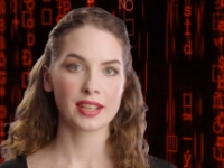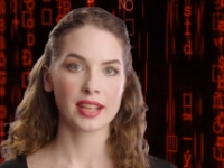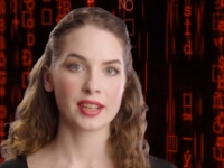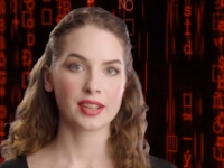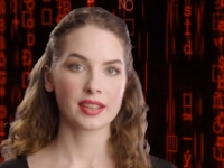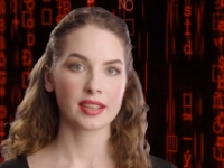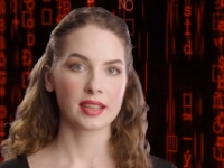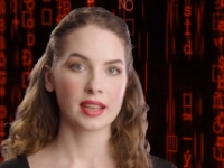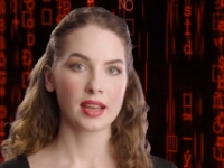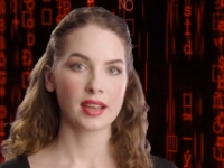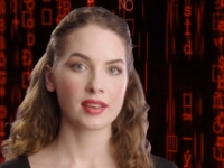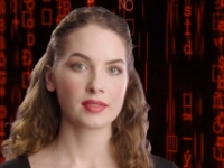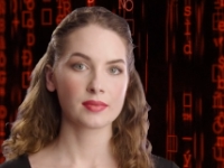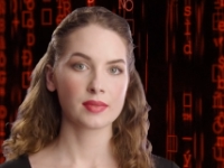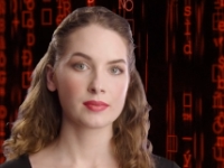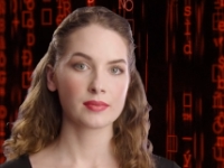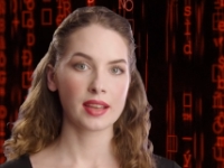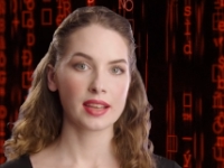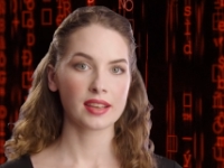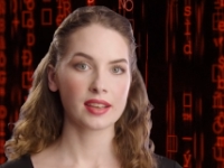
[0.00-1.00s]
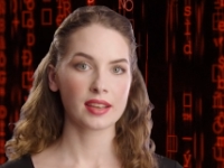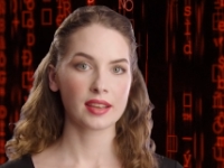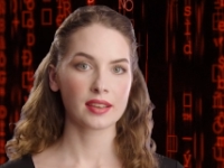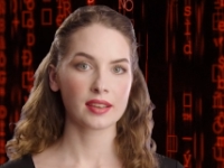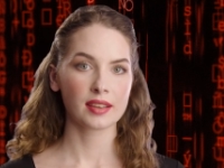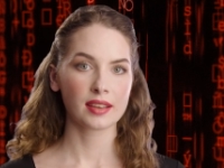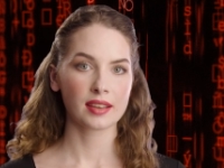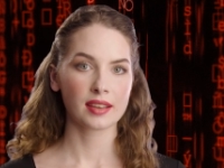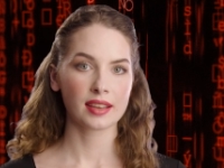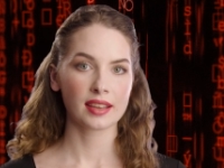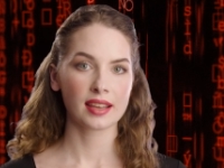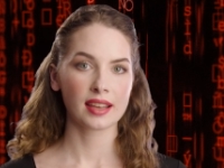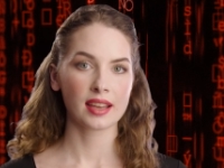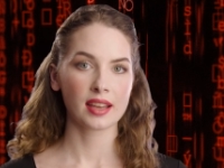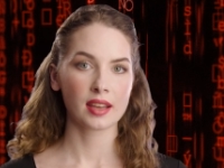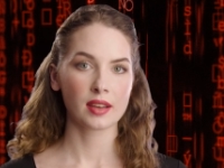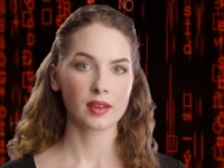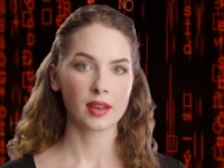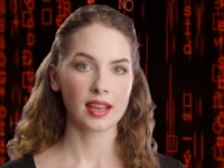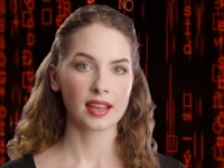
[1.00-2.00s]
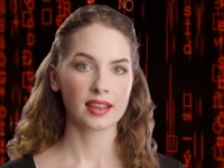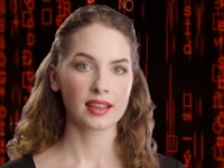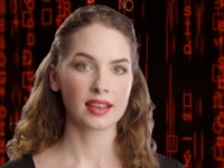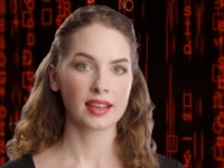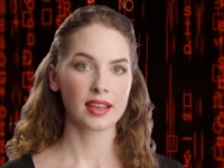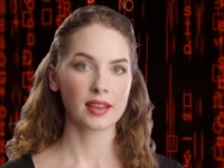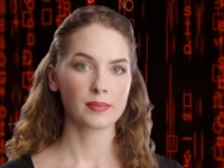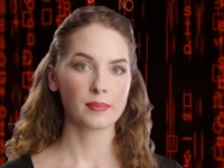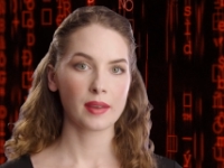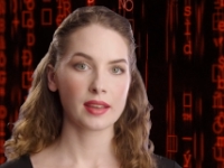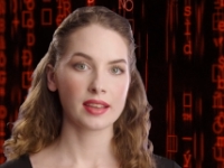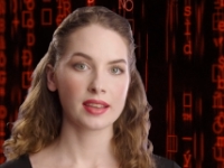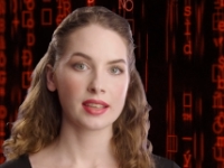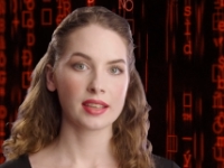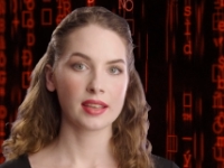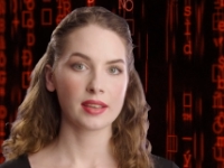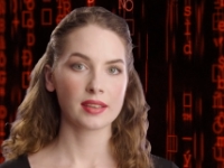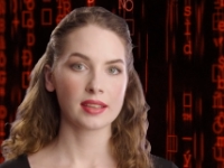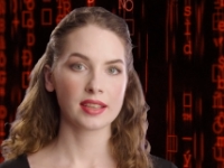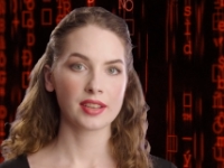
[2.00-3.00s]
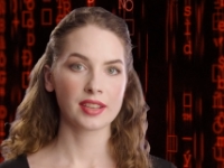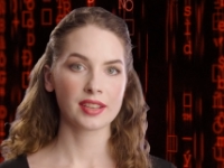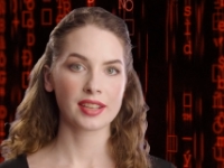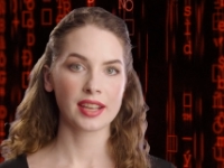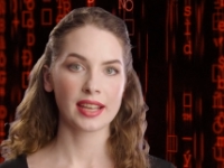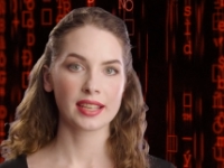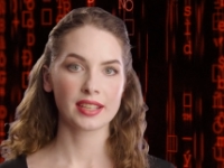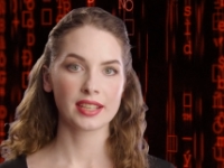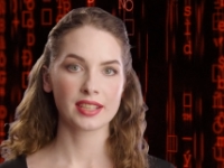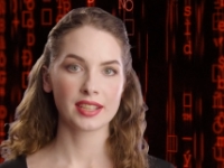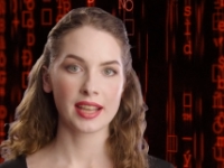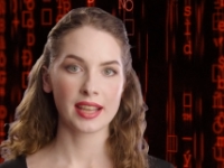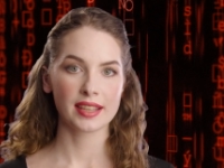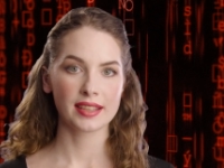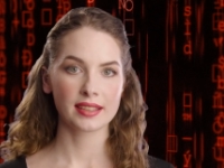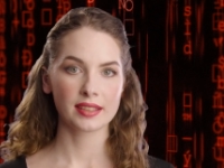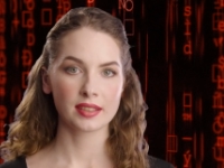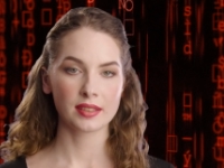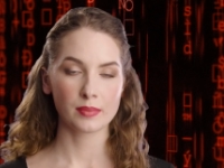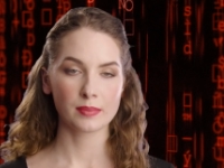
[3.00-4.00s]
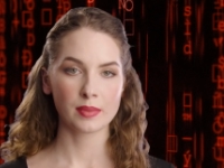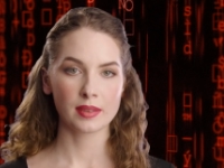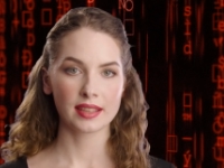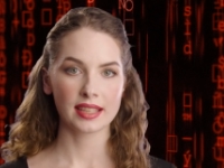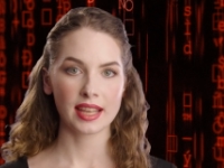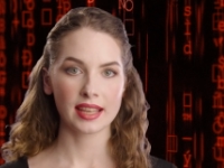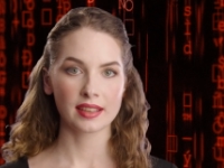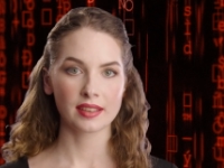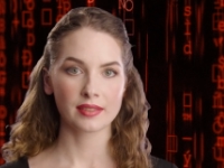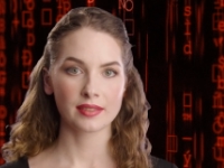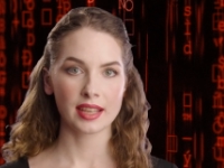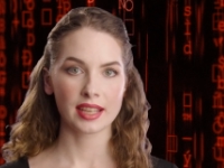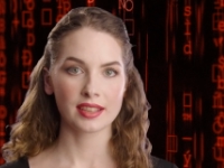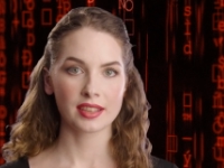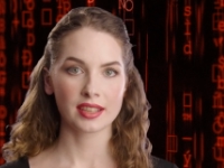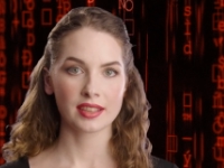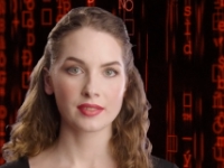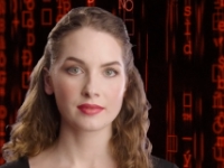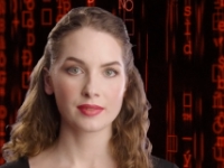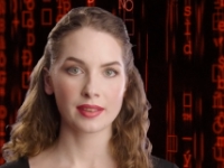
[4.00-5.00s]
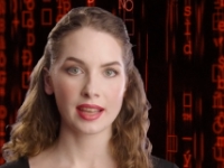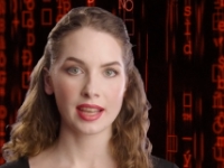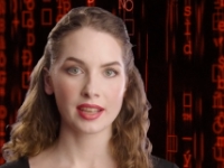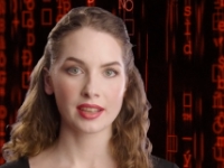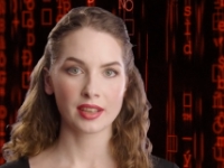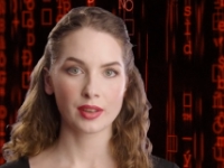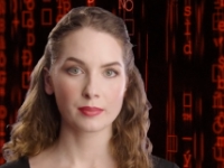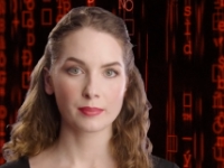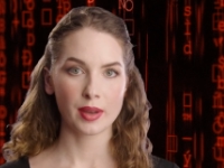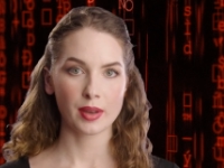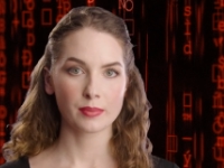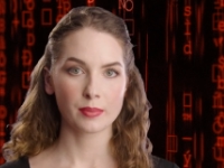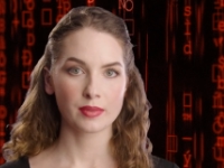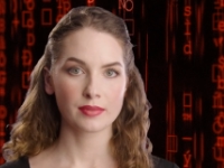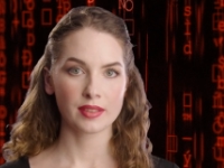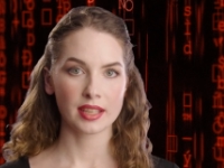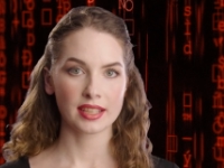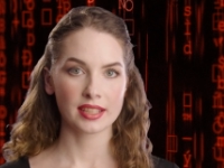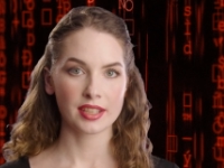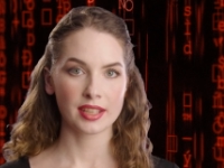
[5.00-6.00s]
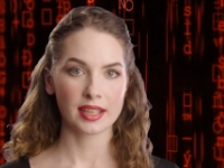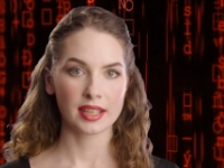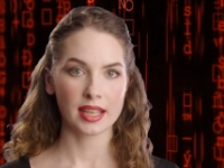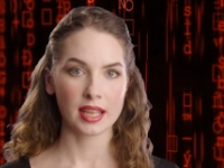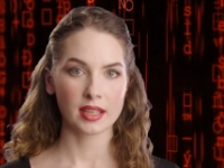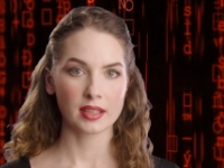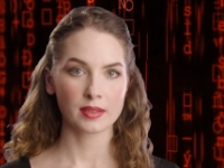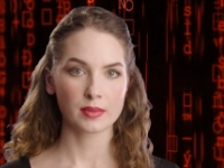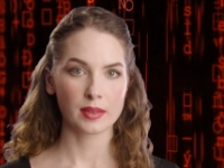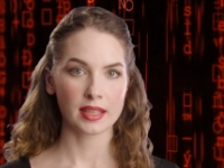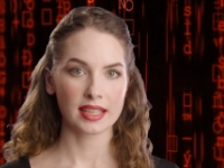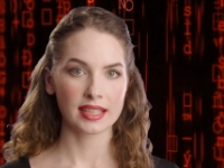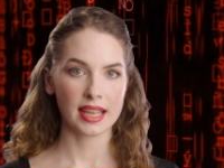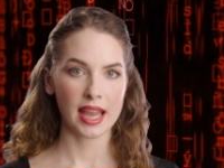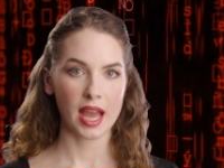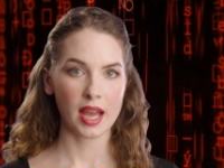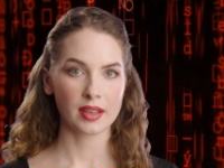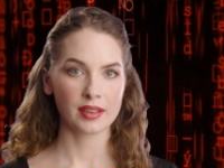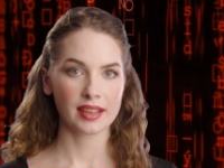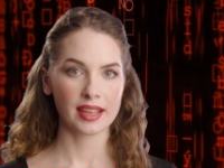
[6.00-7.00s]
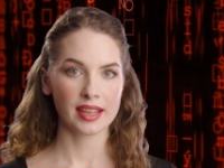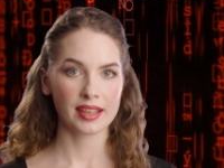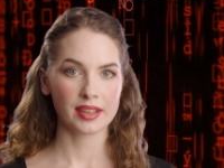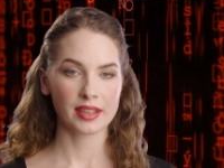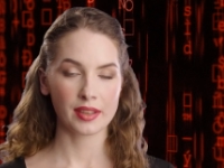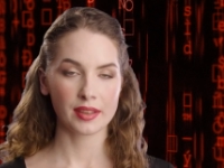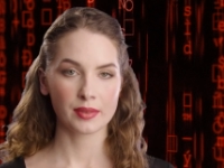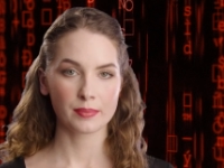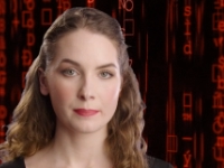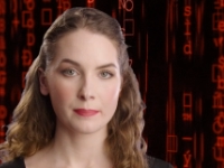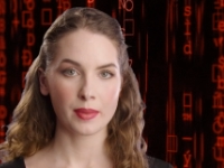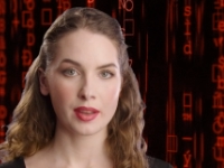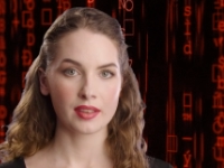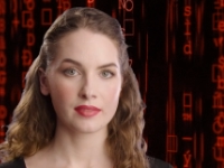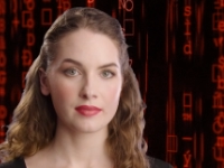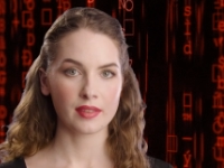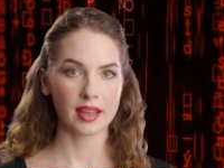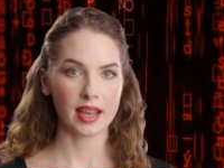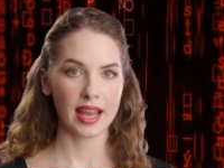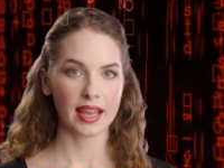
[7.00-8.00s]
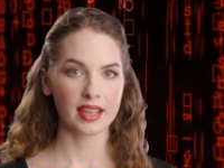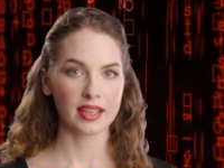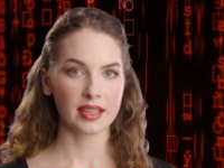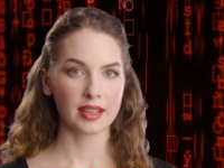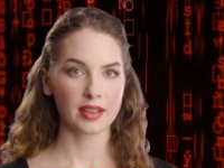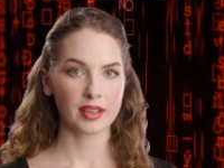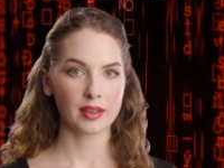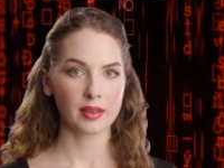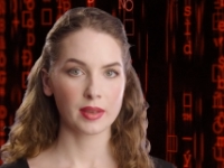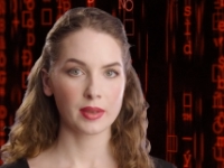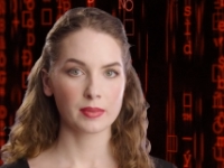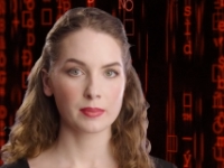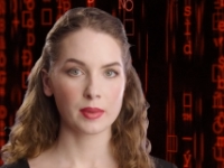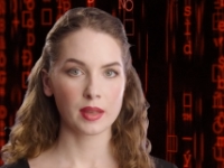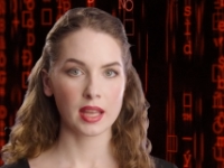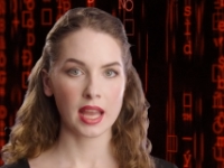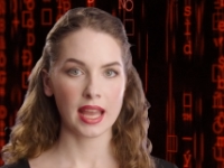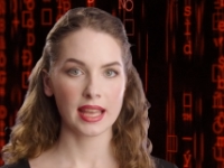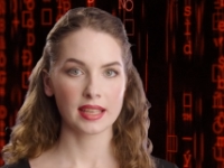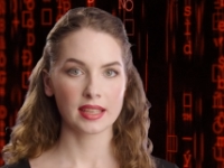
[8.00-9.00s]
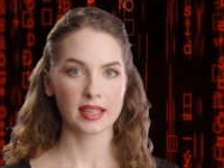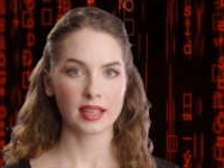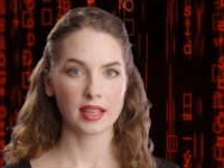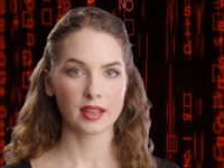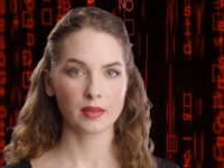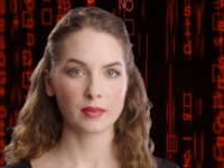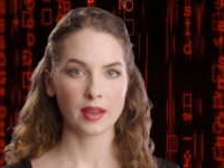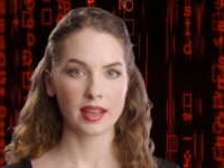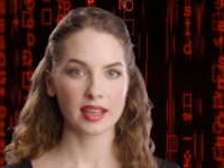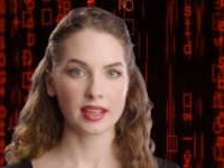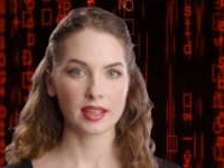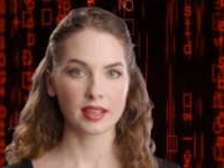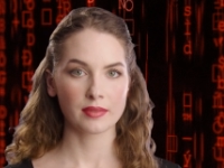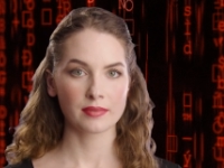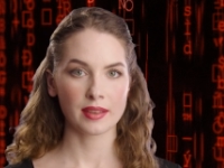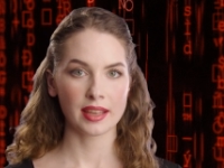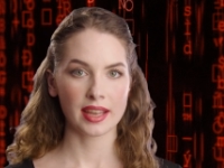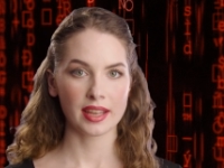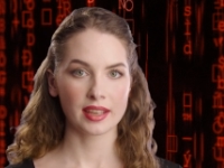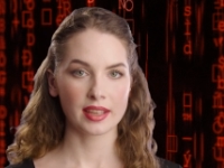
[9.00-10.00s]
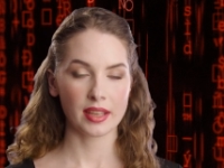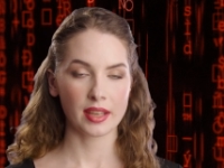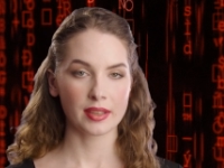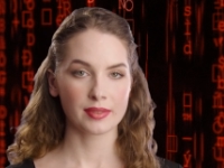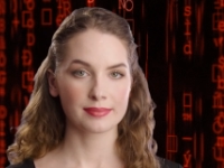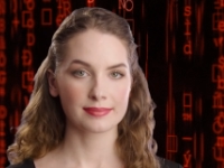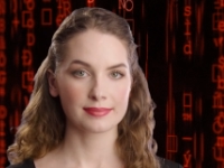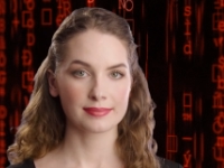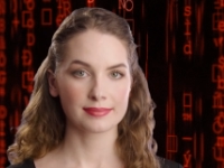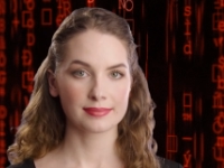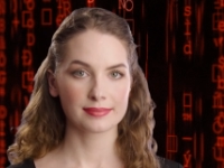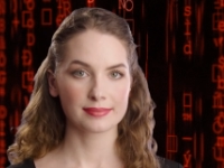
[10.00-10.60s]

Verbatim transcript: Data Loss Prevention. D L P D L P solutions are designed to protect sensitive data by preventing unauthorized access, modification, or exfiltration of data.